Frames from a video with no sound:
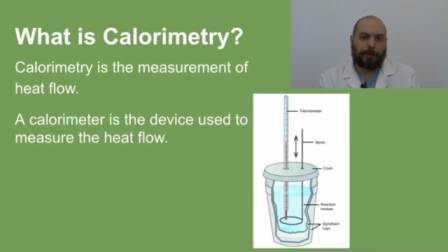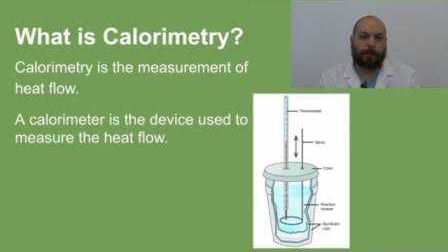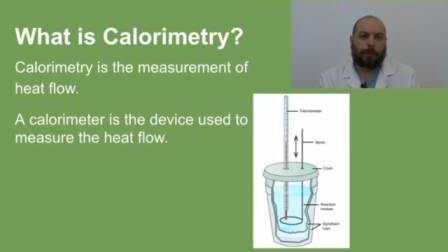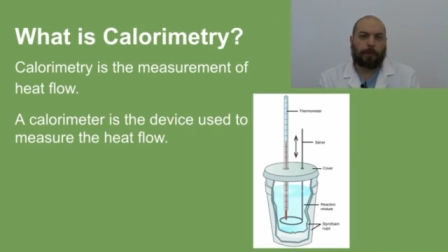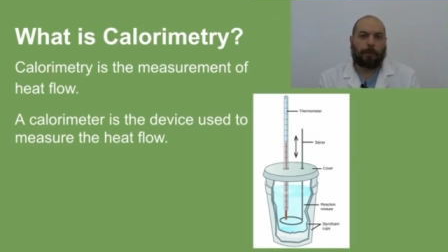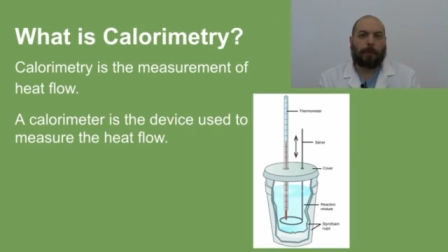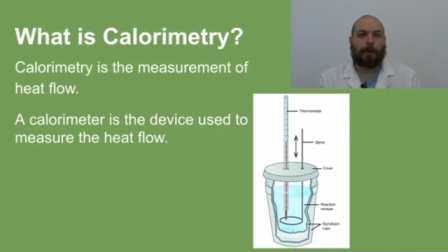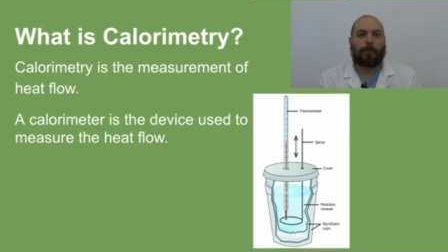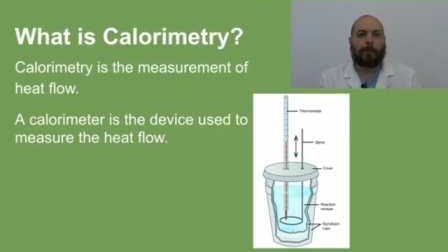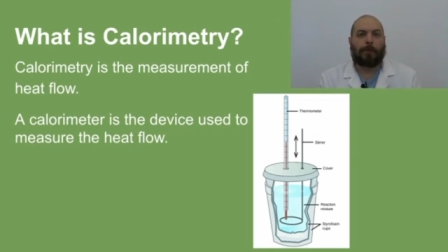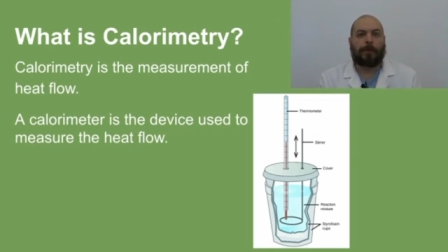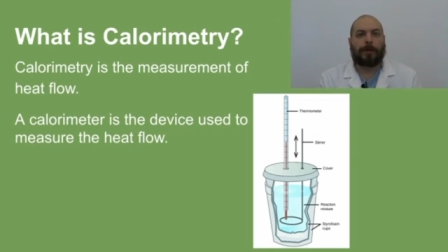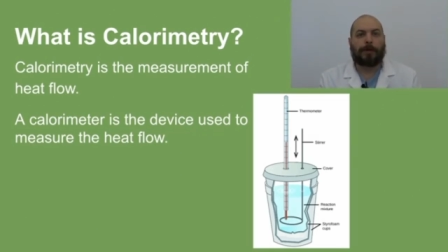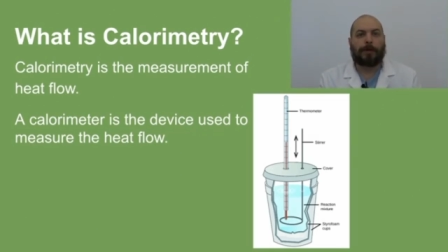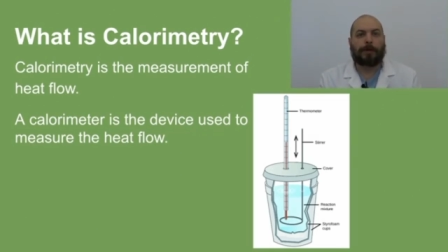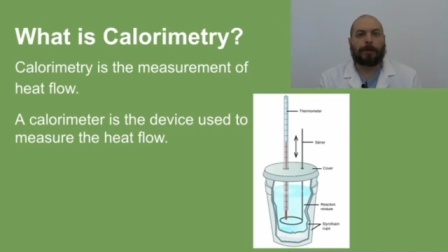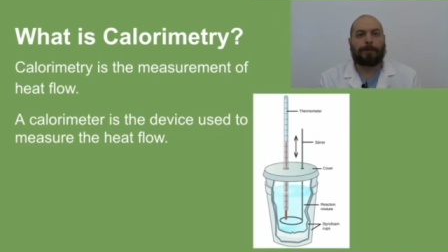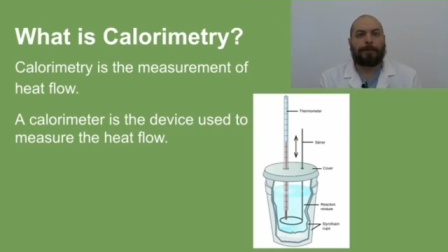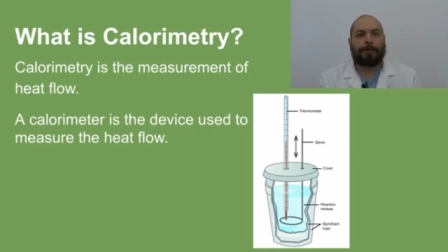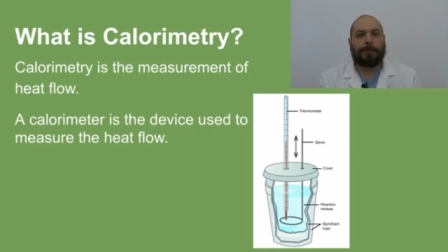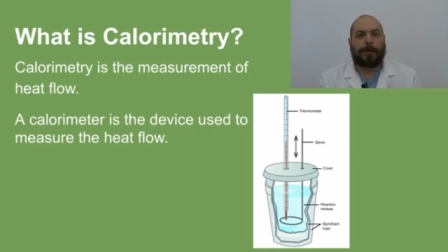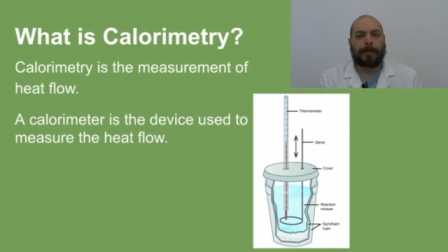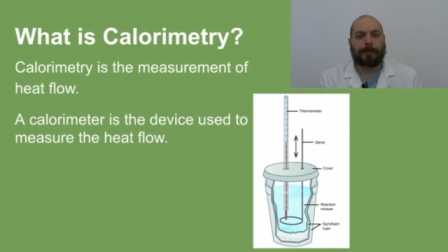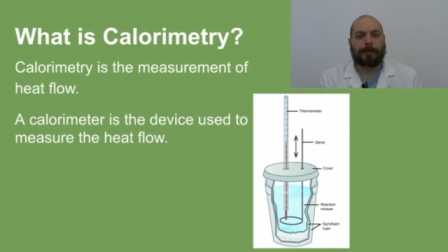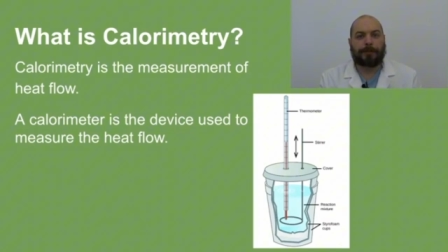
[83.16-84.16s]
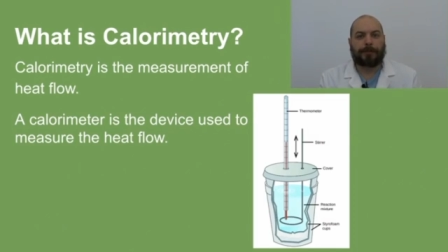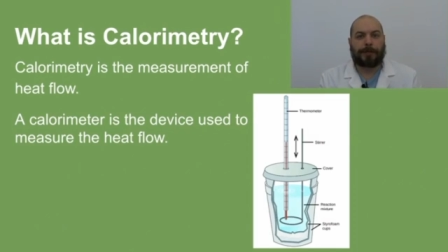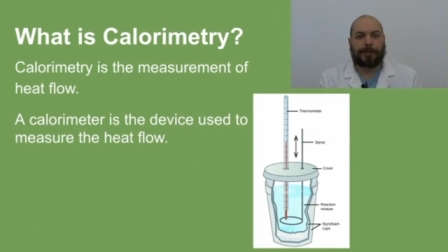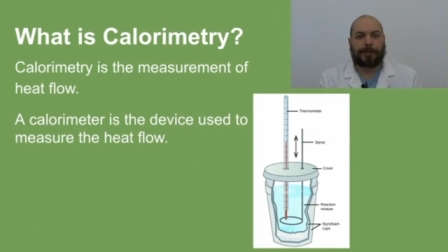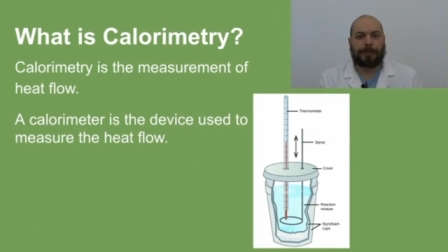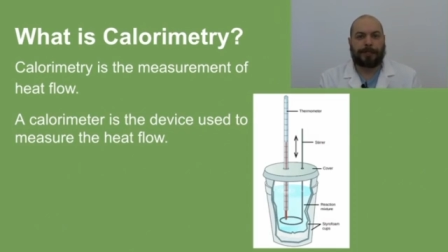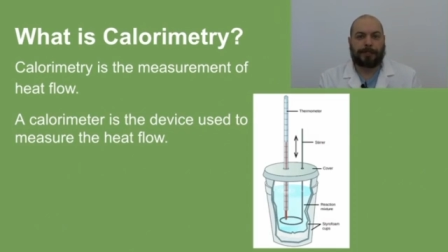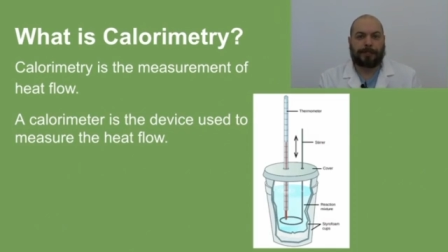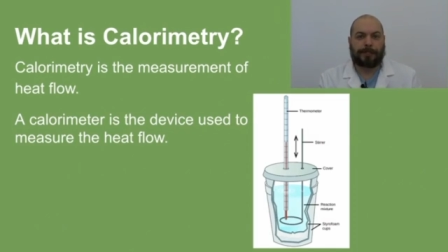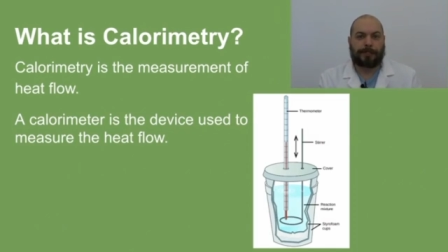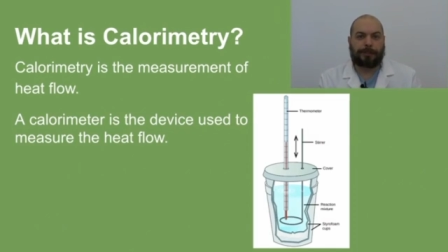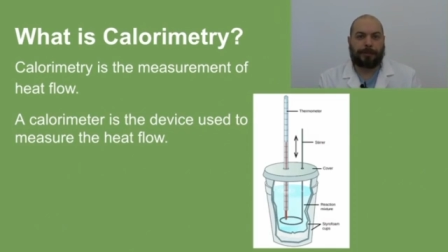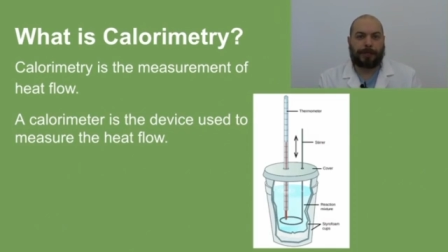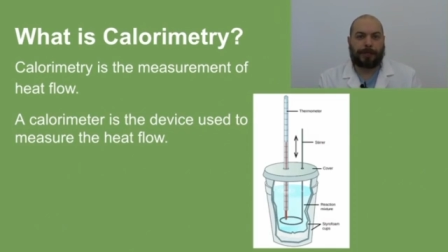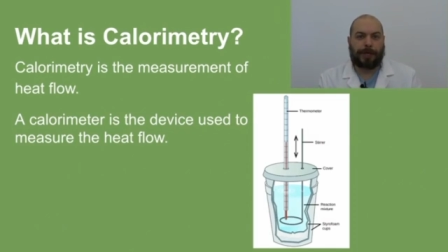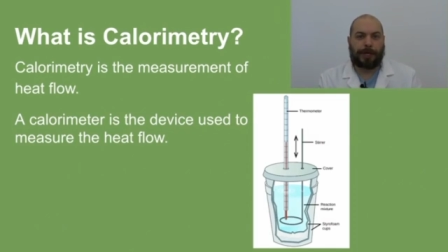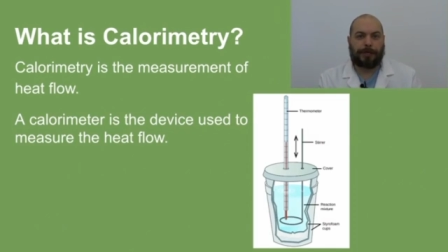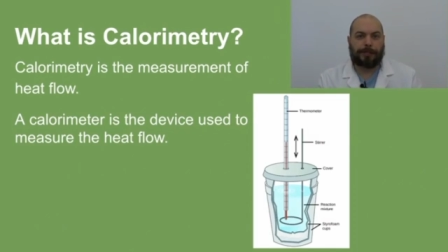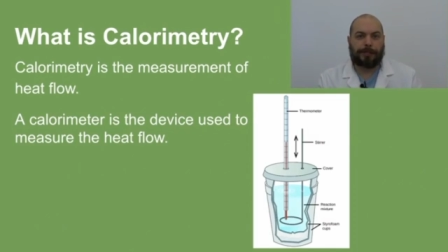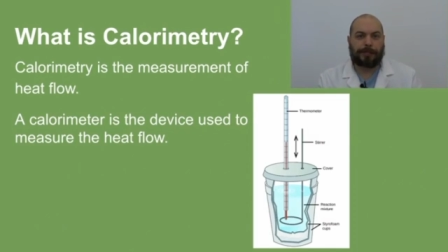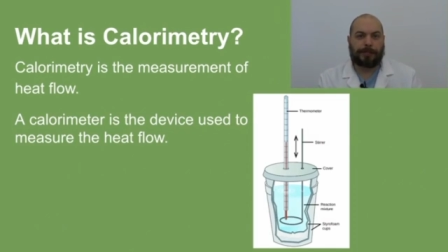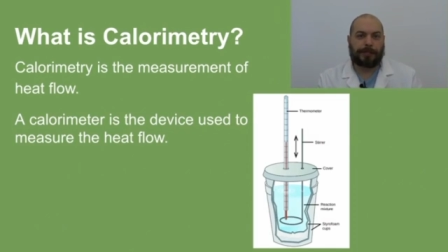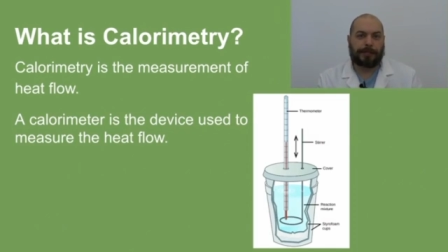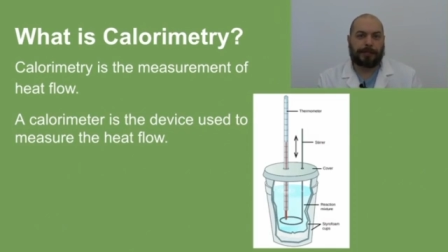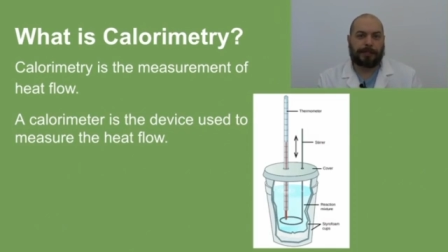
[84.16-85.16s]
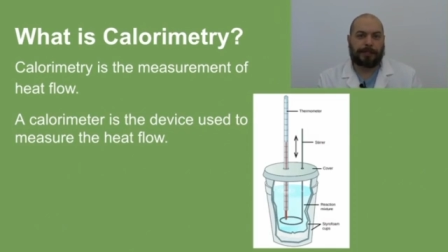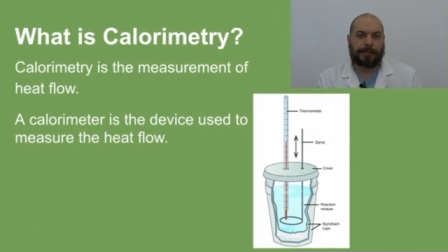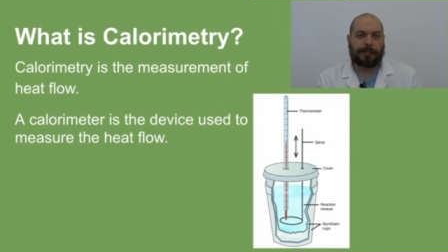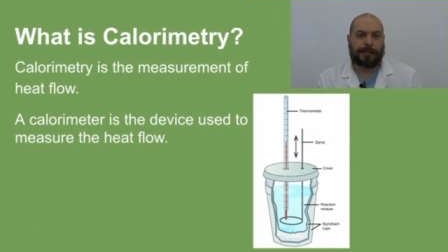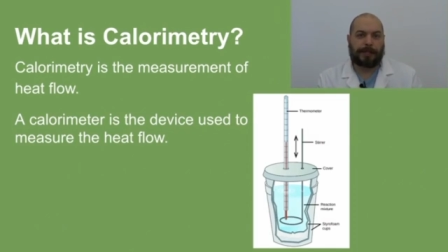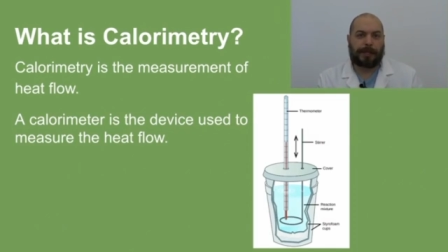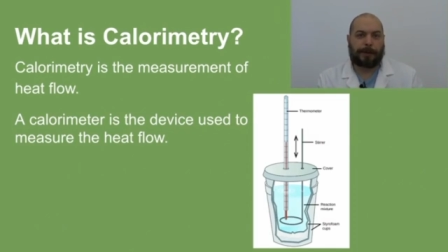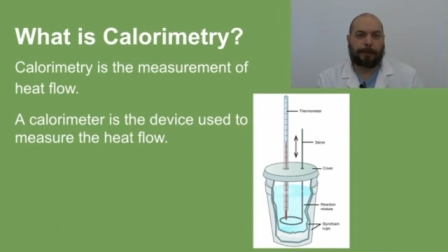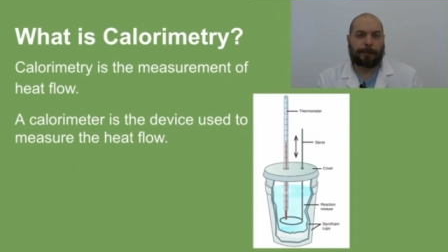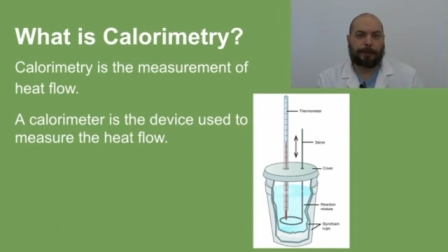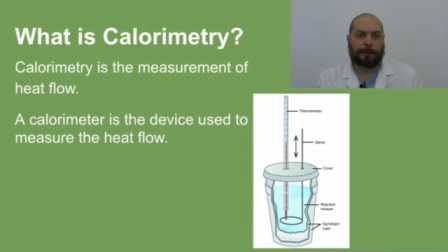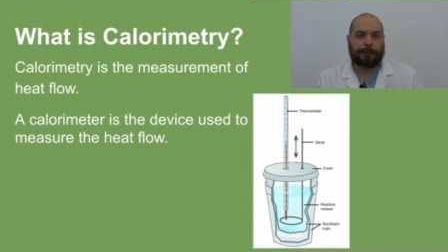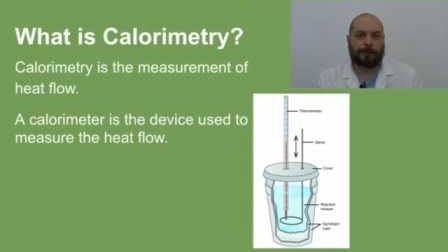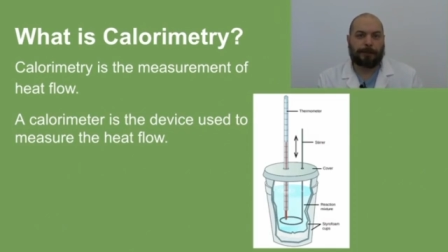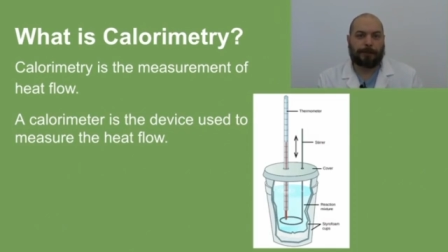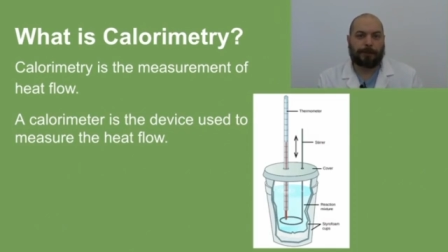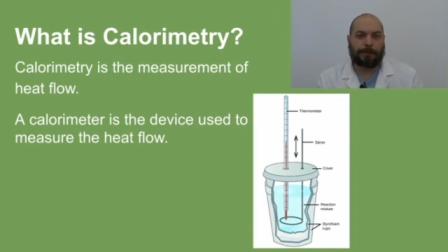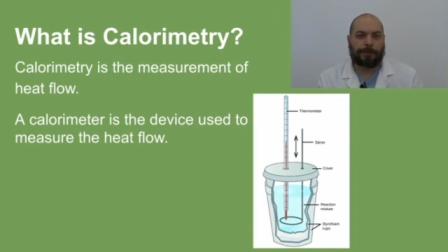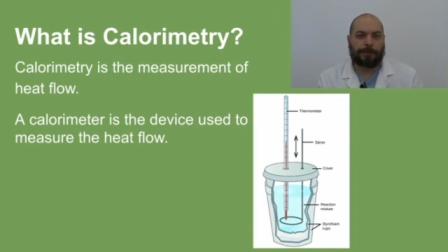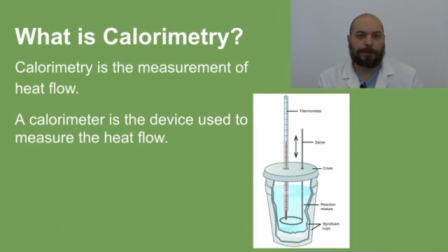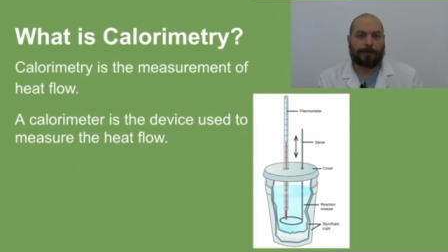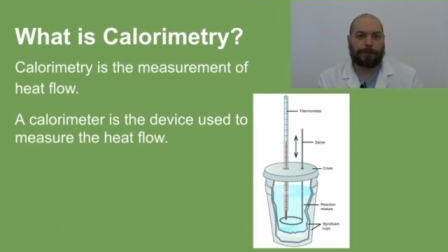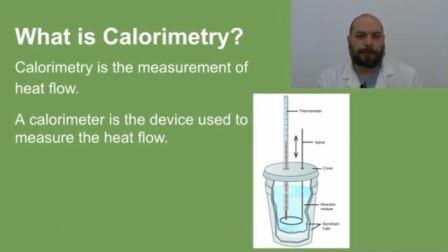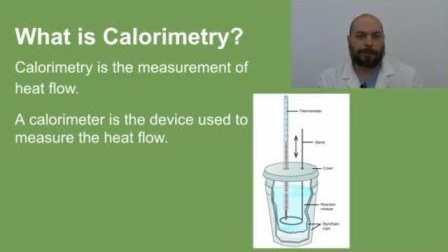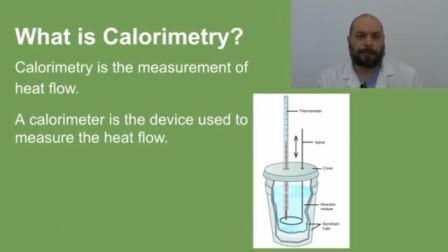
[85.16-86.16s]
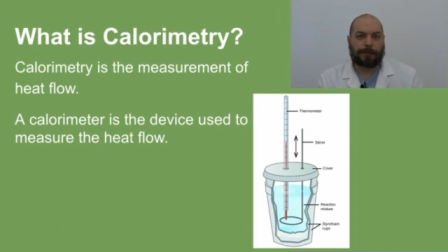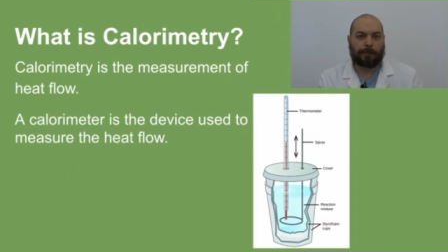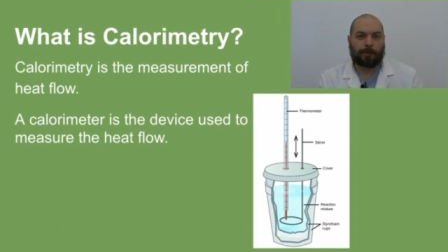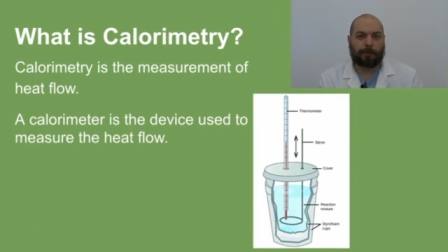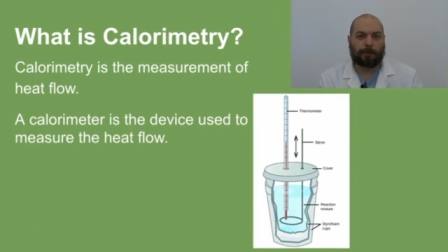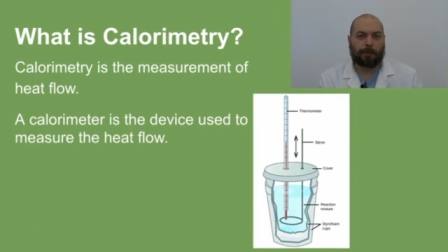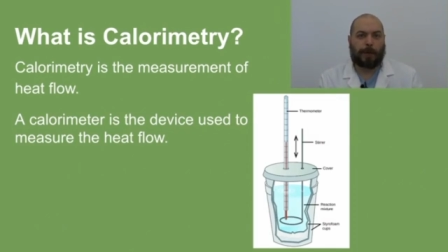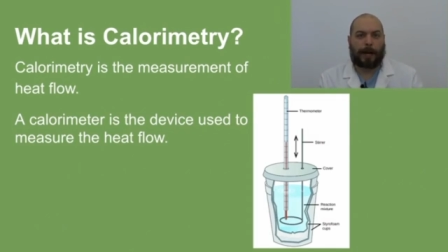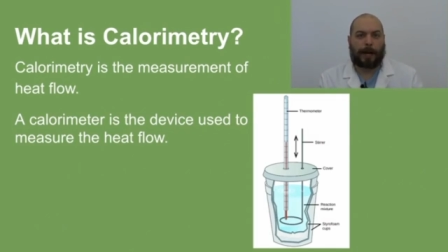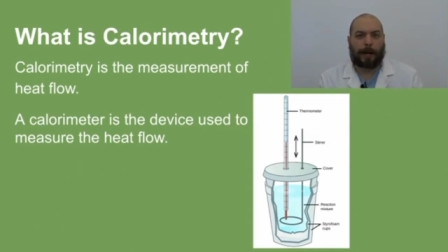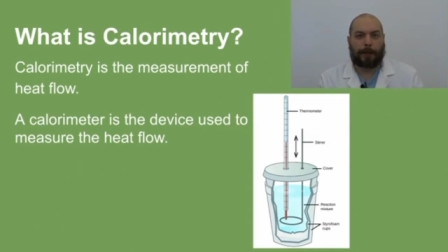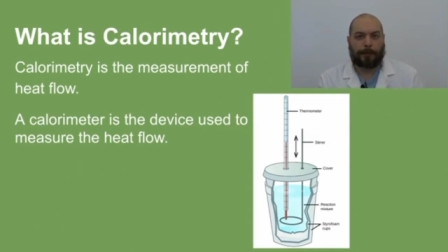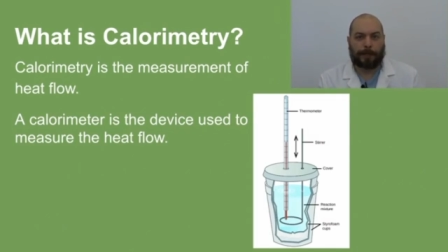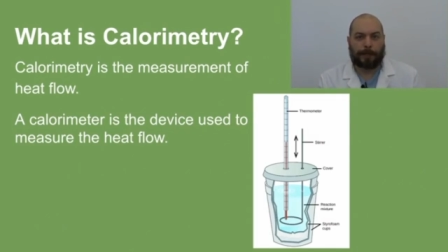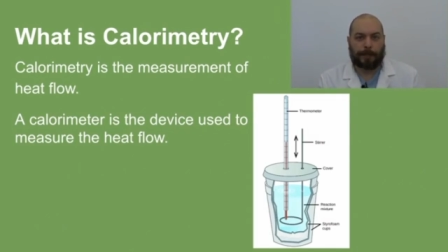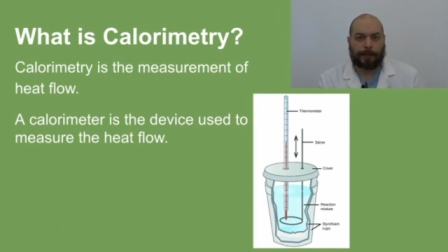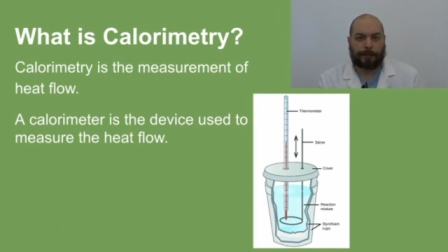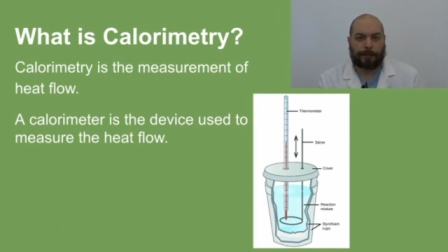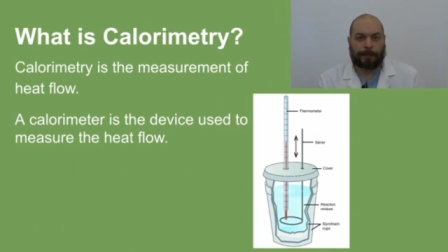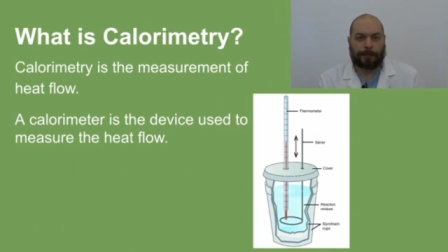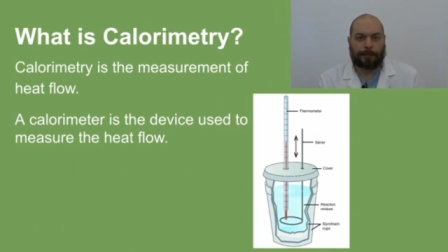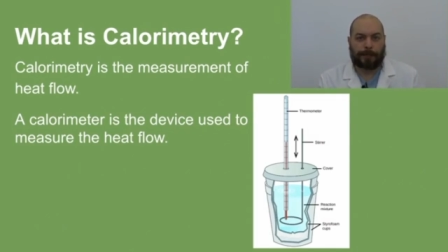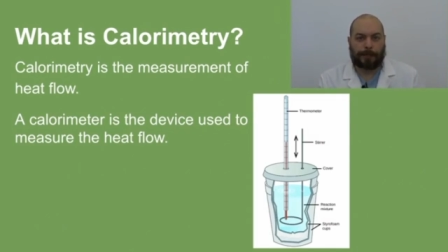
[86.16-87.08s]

what we are measuring is the change in the temperature of the surrounding.